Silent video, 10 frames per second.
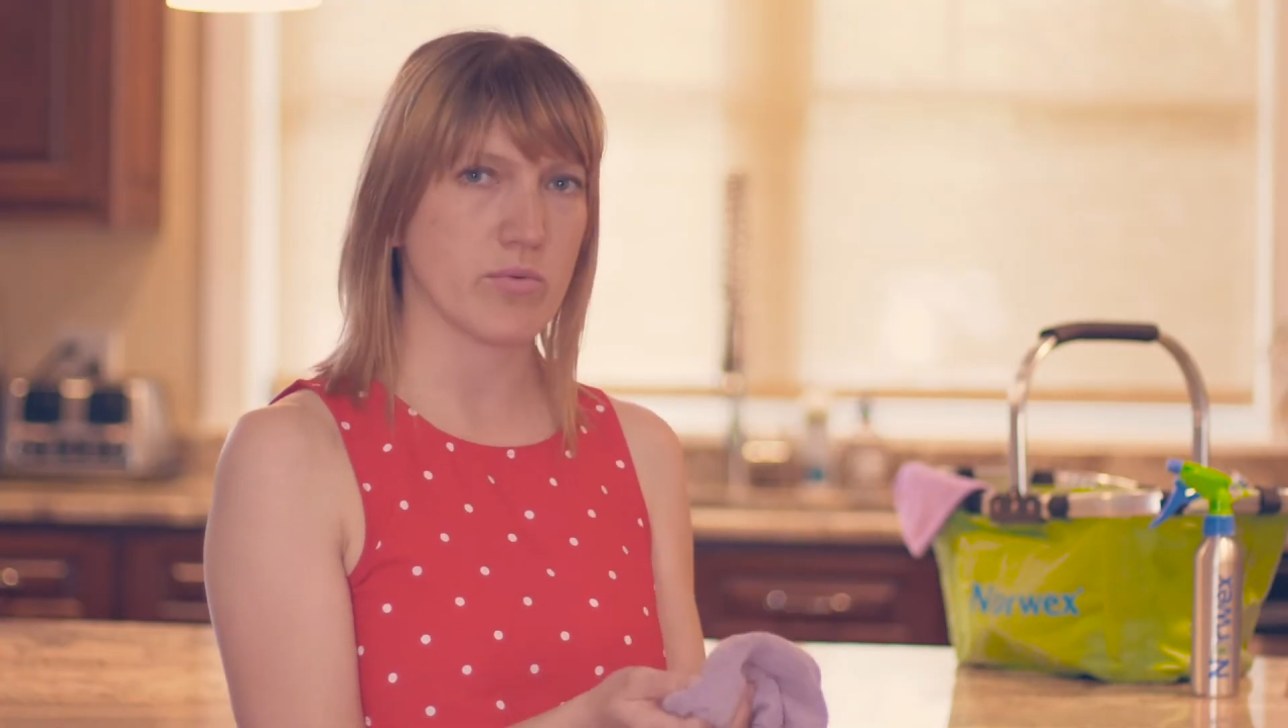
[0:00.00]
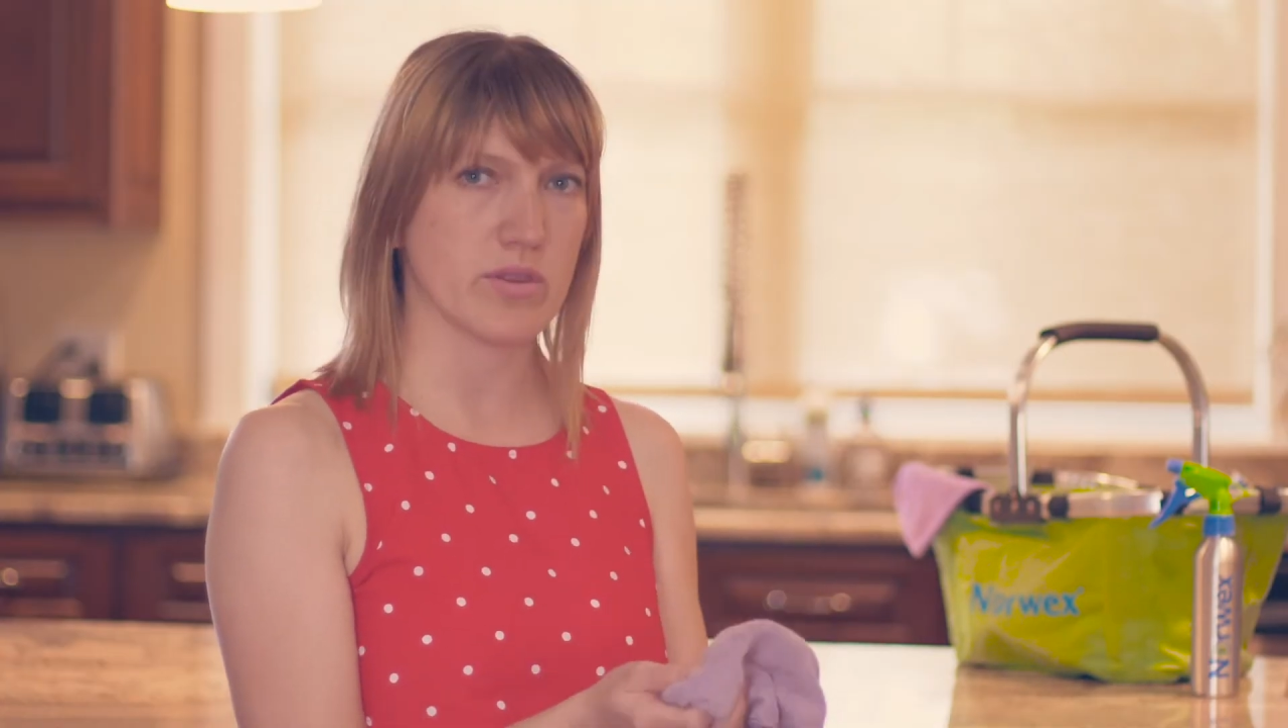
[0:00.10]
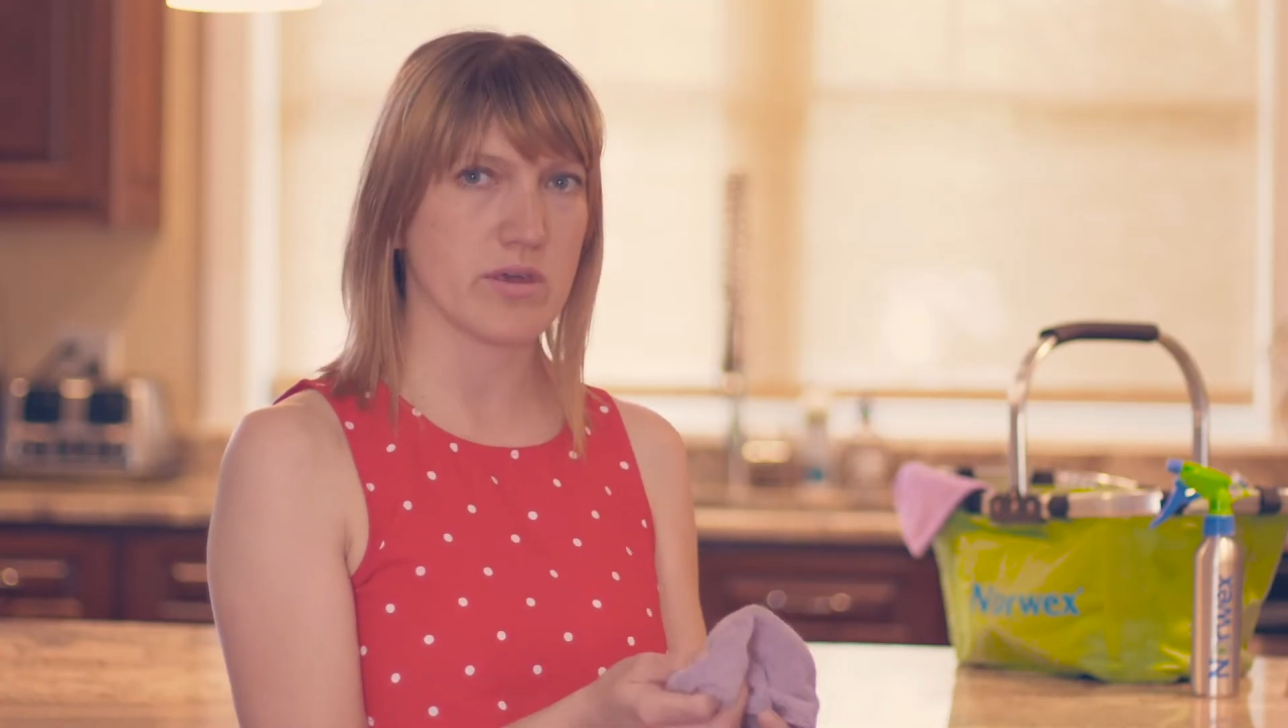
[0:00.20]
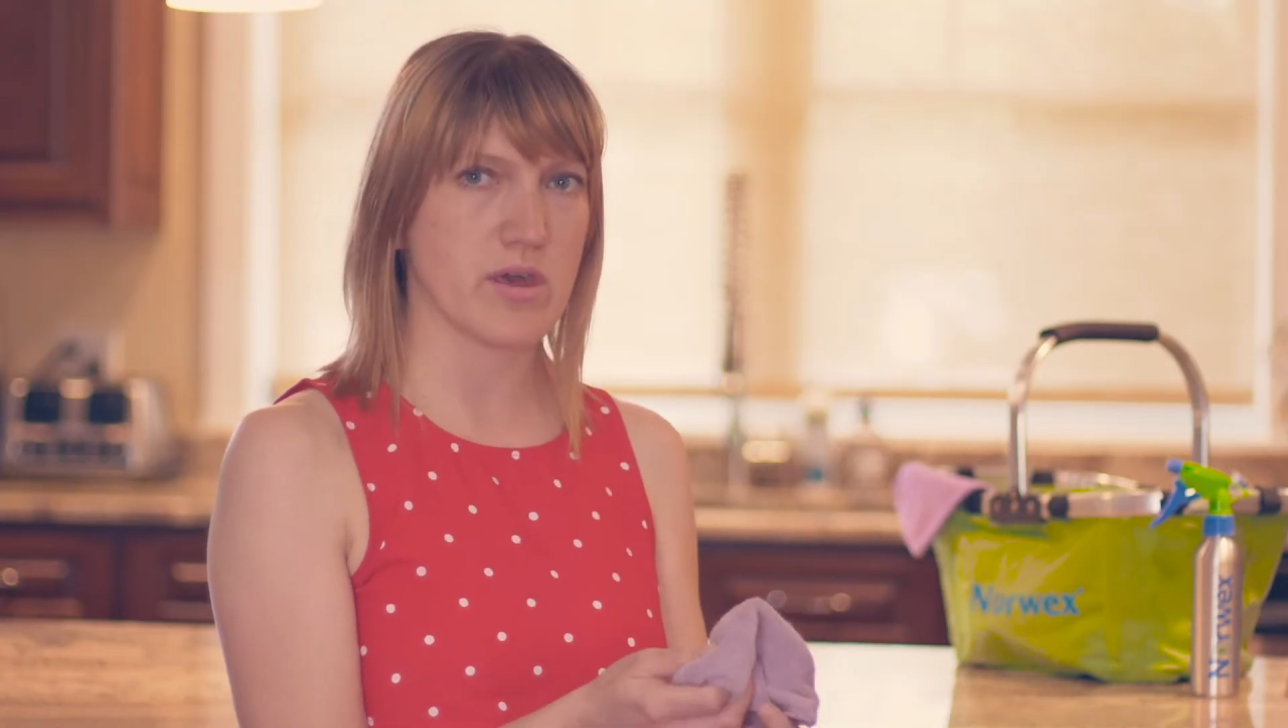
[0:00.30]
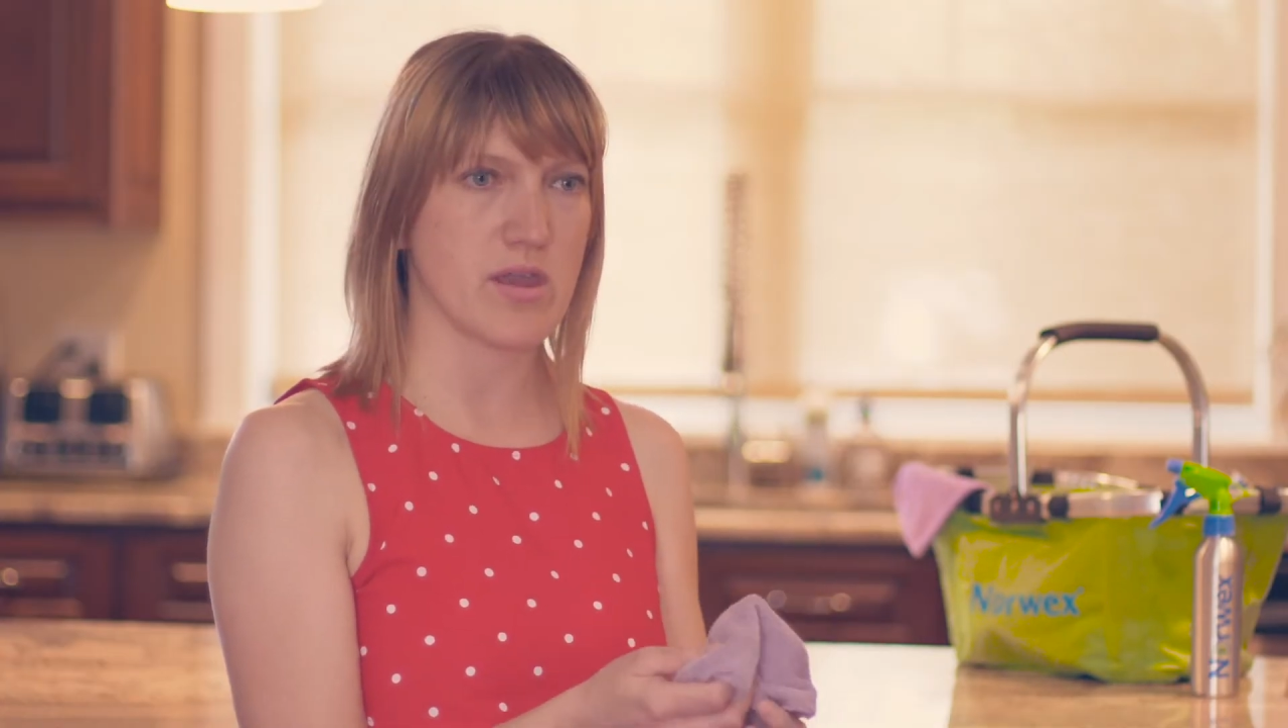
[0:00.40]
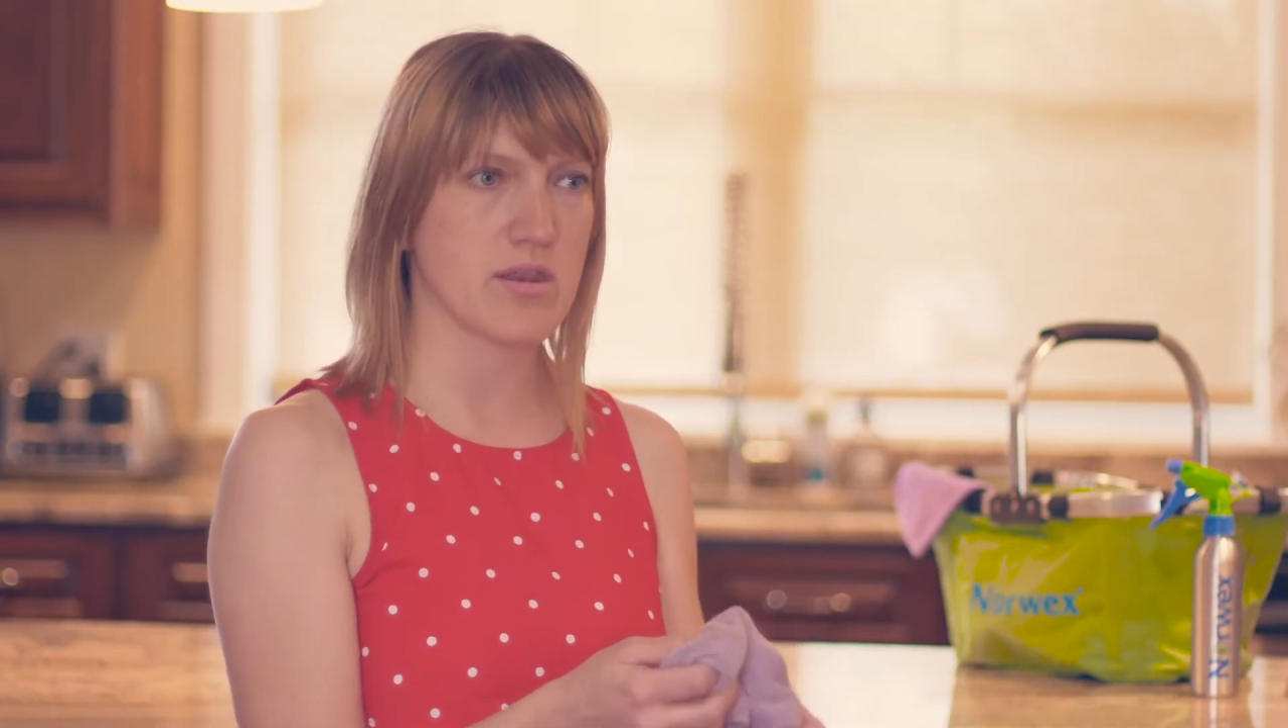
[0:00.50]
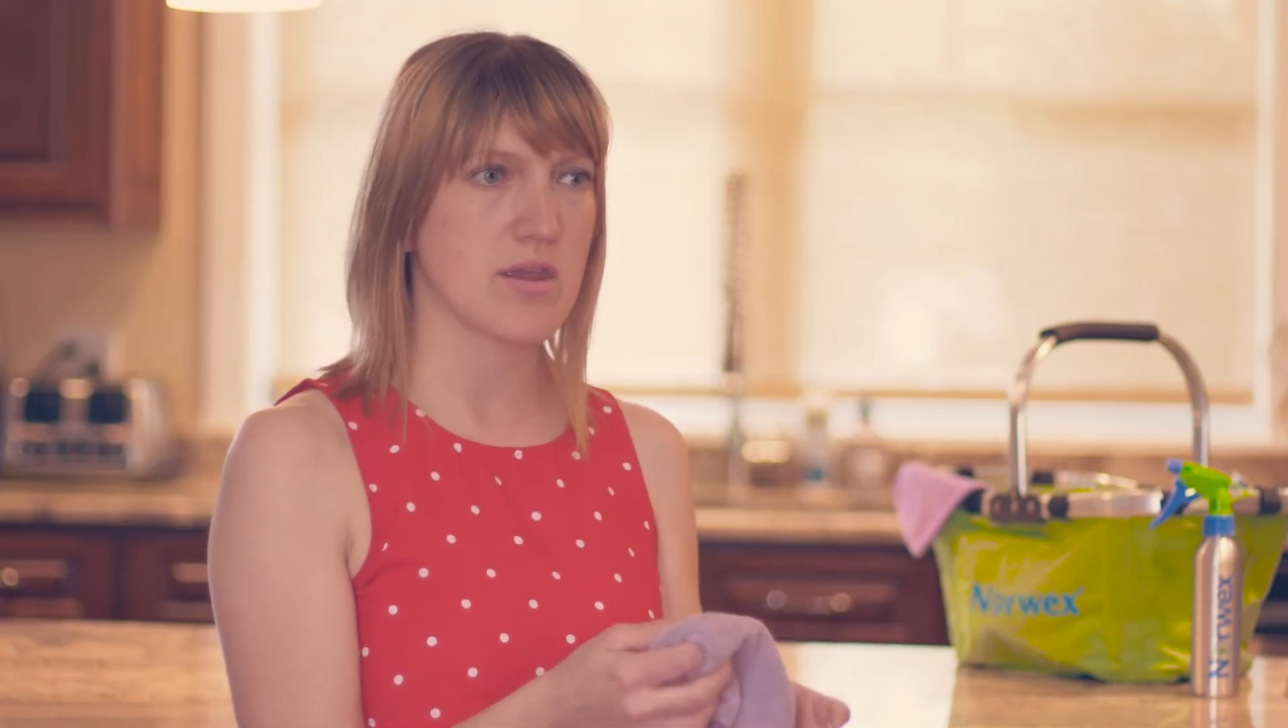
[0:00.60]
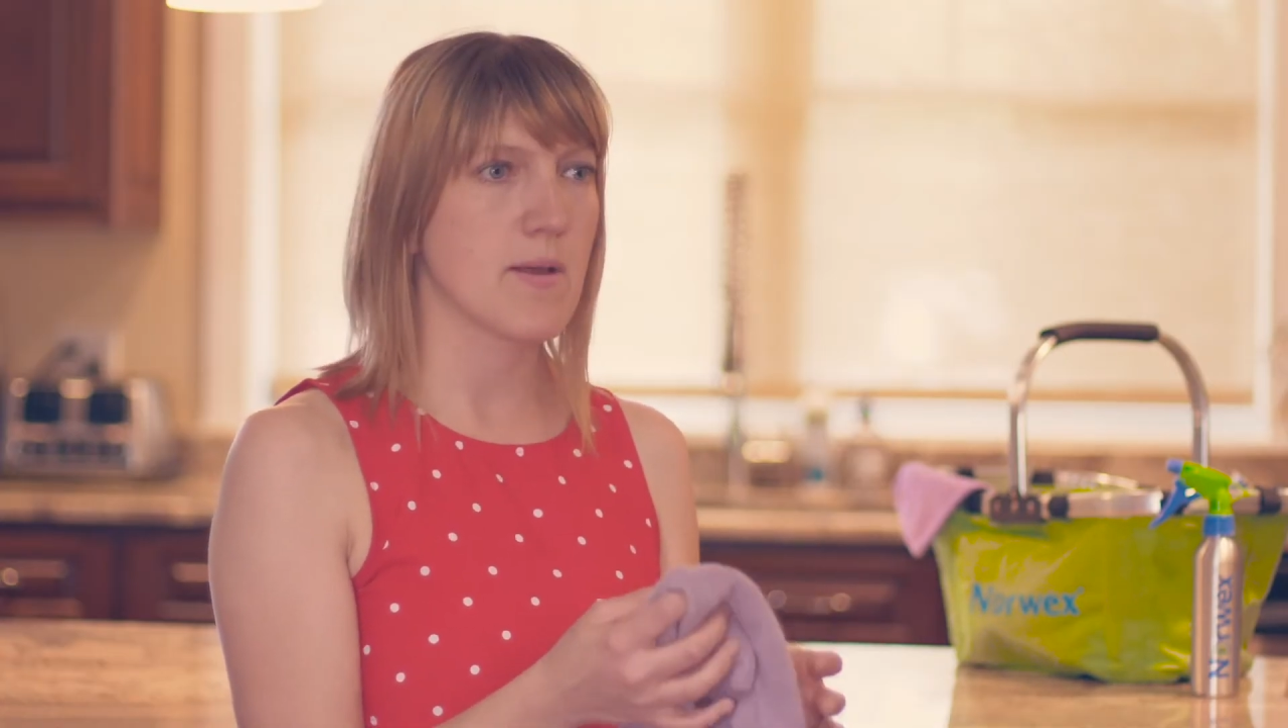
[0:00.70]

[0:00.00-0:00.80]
really good,